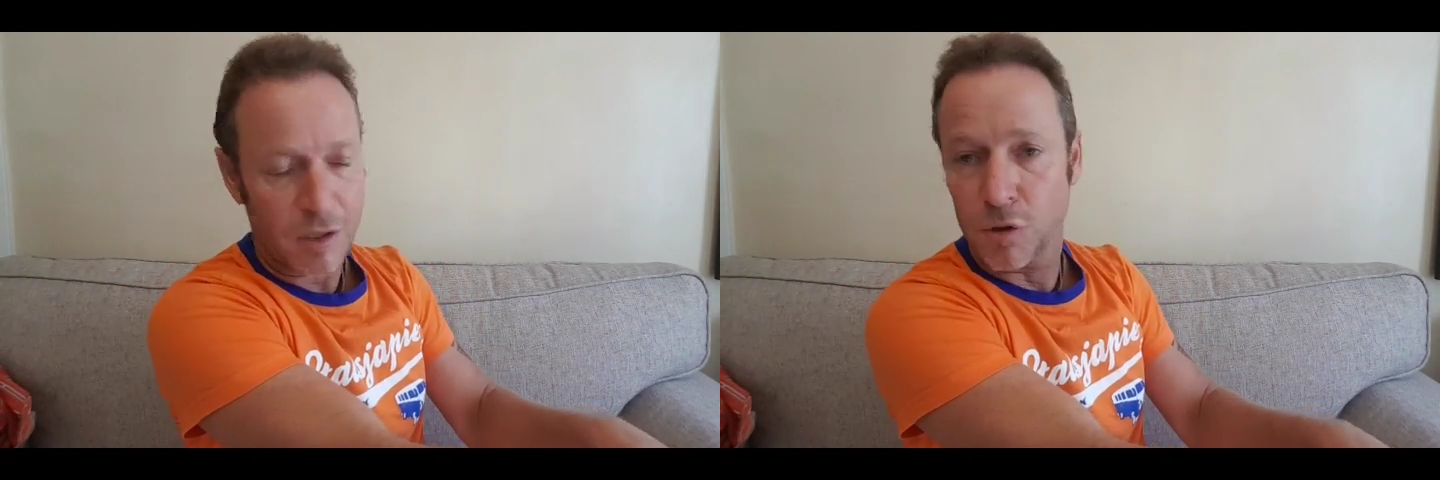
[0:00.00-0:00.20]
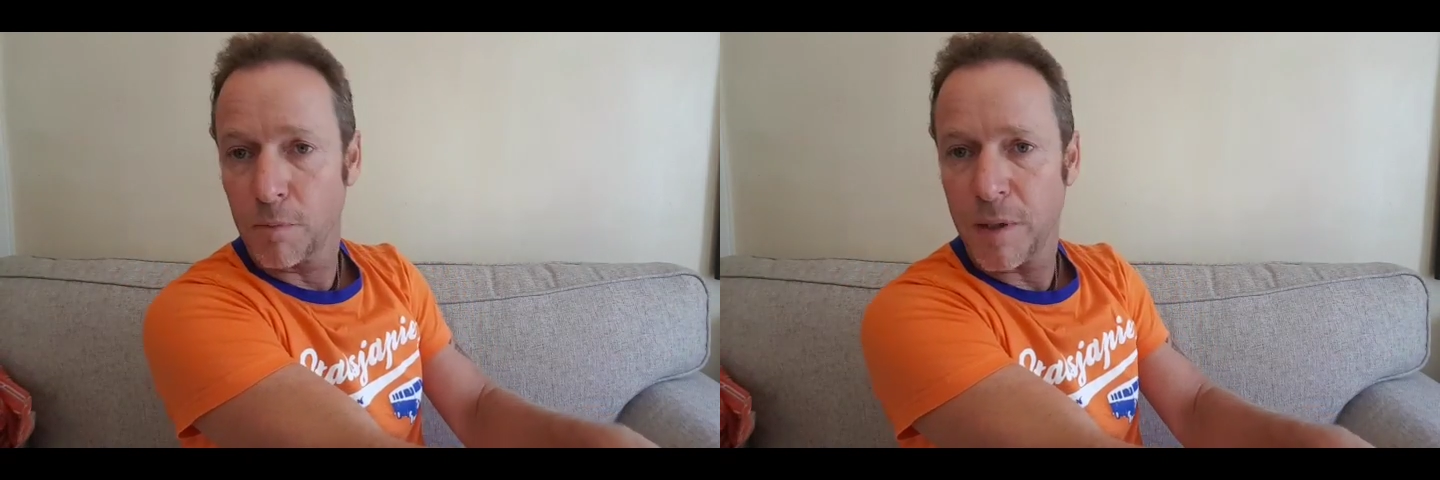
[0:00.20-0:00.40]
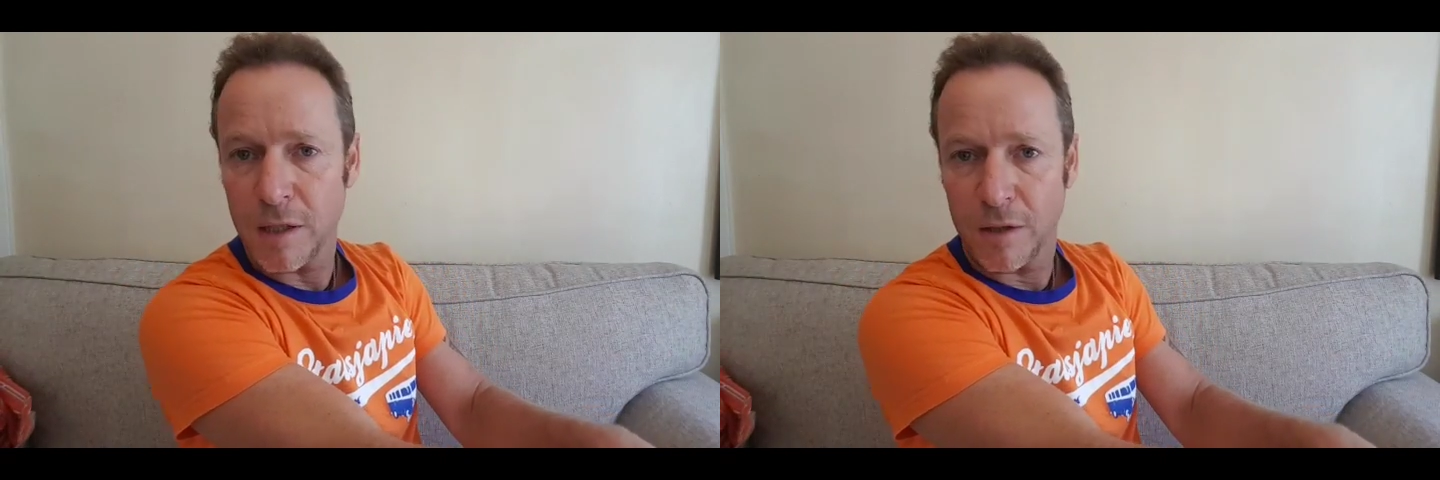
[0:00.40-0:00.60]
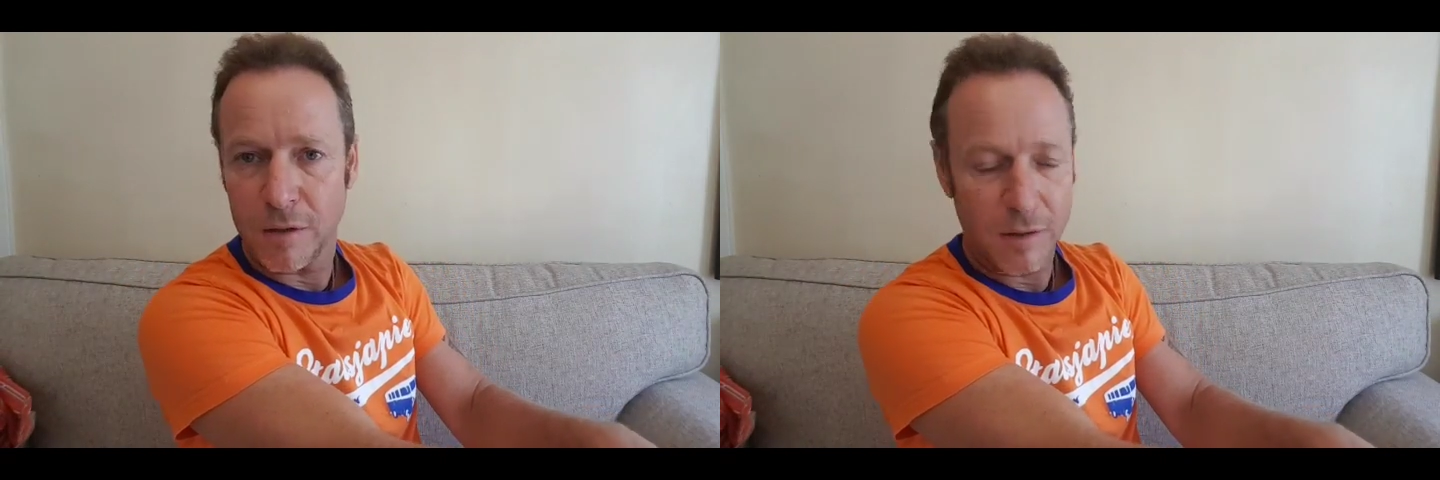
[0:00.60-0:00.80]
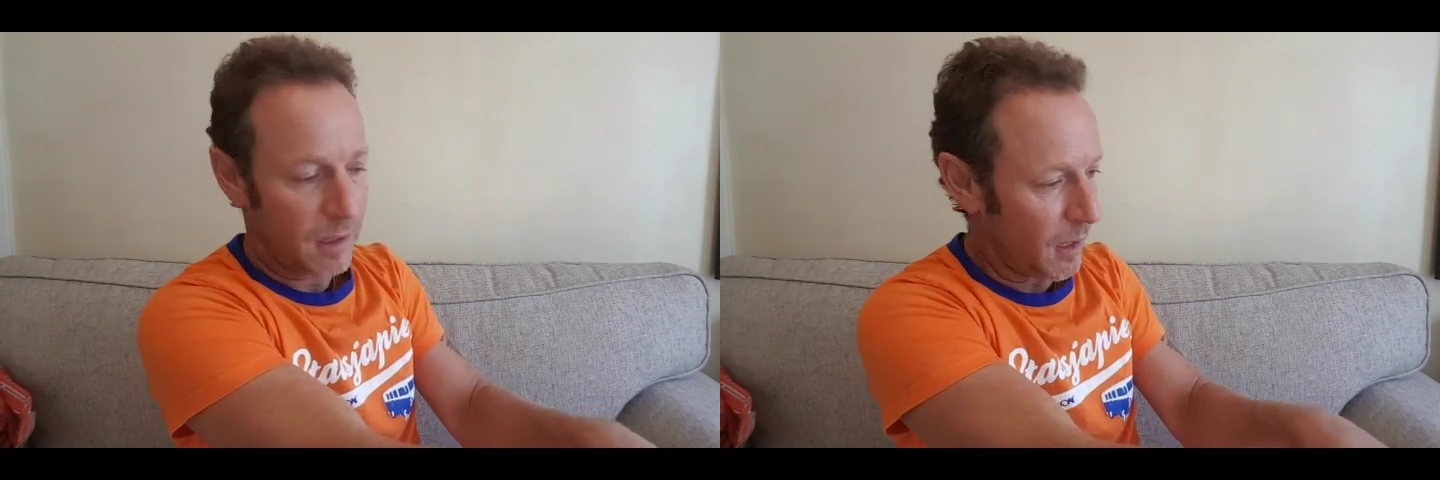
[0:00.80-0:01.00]
a torpedo
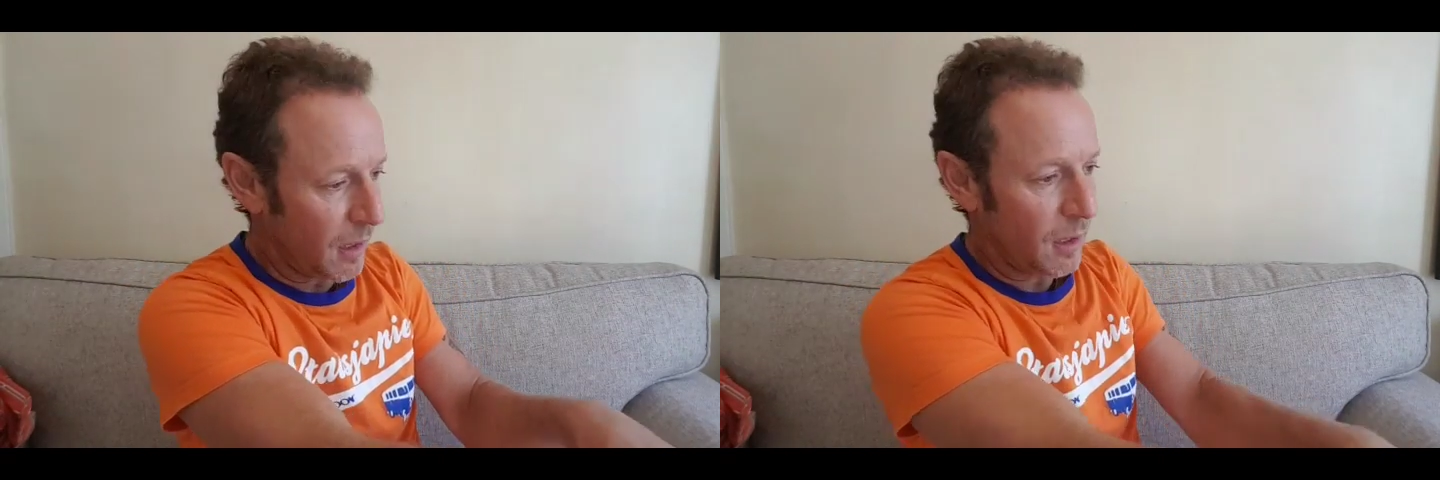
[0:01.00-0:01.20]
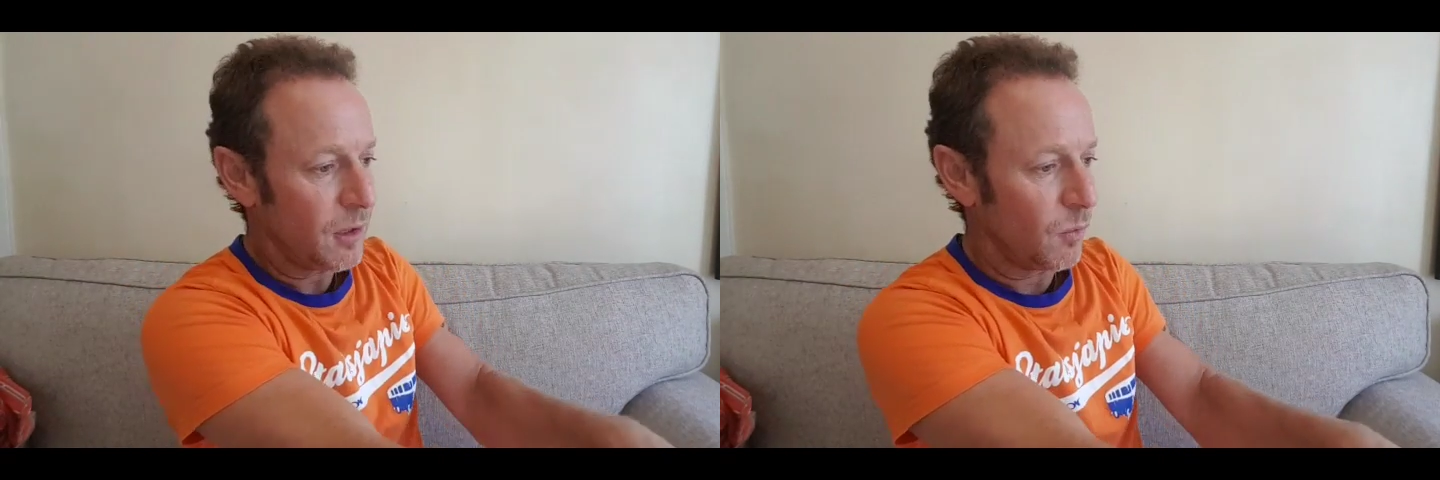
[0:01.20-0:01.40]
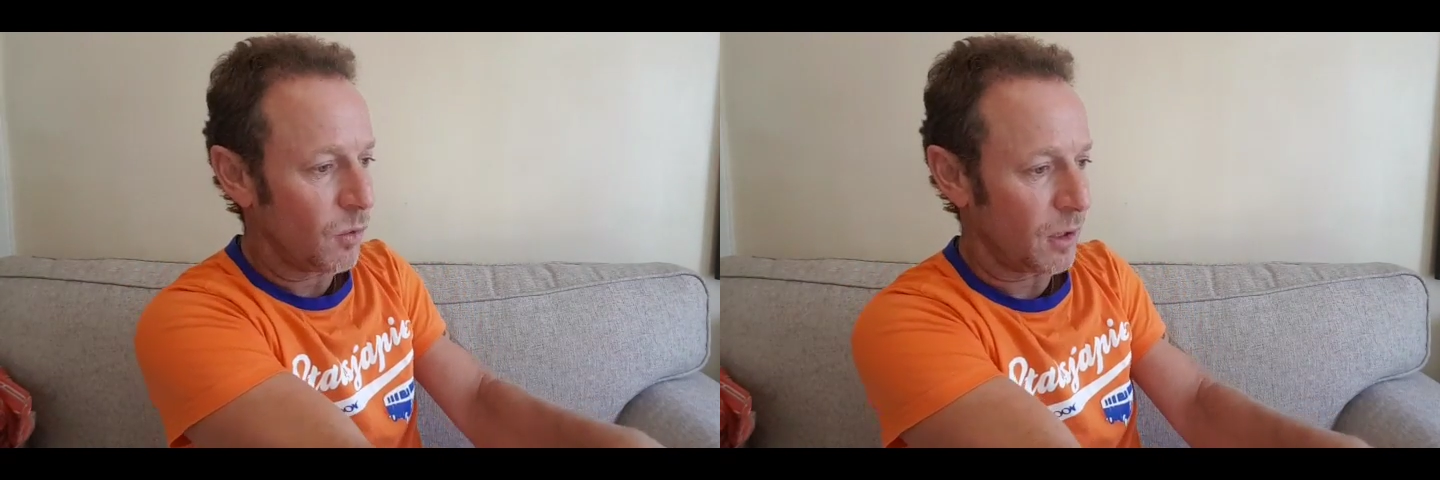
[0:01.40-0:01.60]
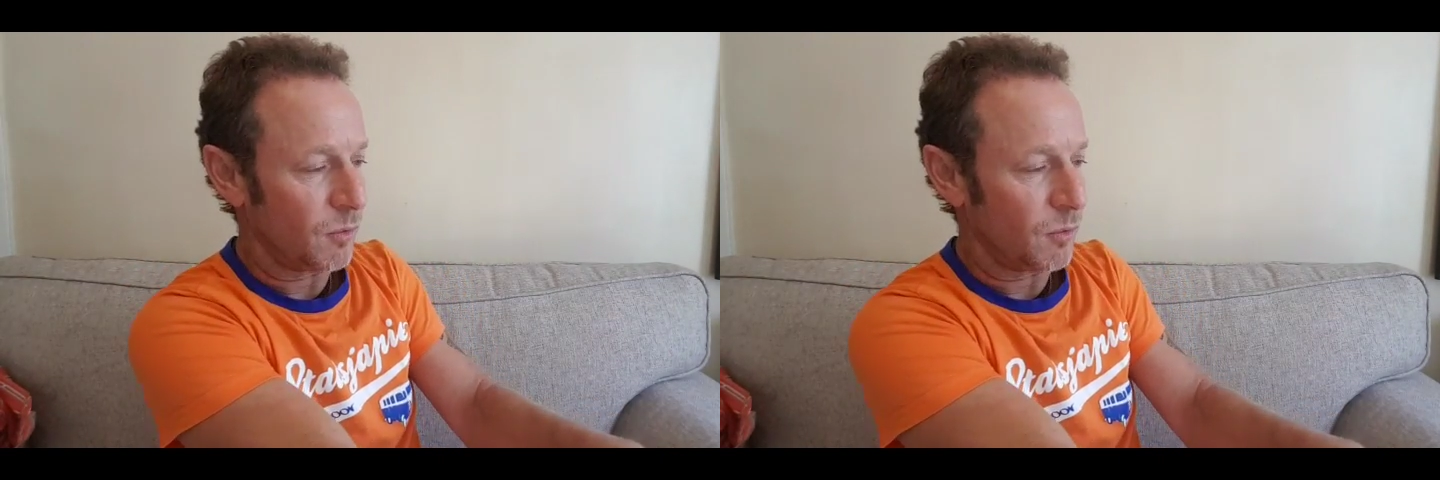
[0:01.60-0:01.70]
under the water.